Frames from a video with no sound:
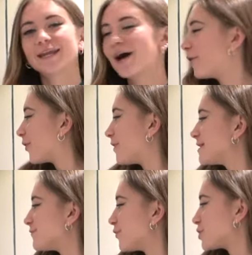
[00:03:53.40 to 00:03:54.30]
Now,
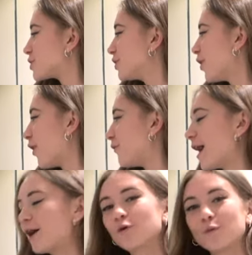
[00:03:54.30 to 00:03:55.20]
this version of
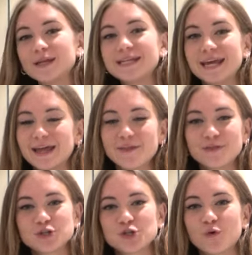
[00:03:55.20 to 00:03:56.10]
our Quinn here in
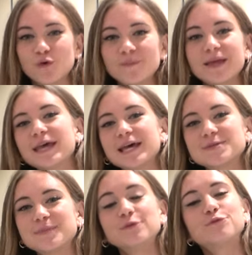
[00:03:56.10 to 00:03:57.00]
the showroom
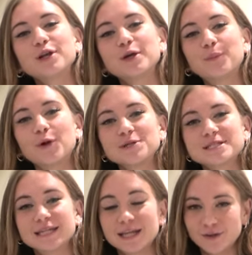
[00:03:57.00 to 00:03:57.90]
has been fully
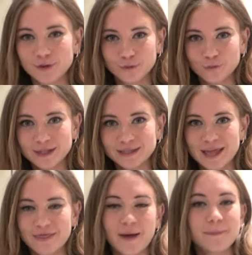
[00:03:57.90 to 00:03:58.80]
upholstered in the real
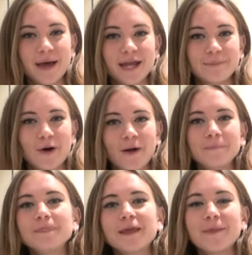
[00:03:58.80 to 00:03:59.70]
leather Panama
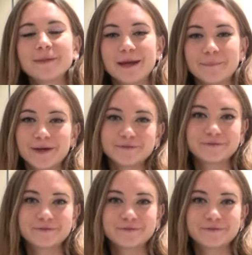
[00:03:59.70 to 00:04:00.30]
in the number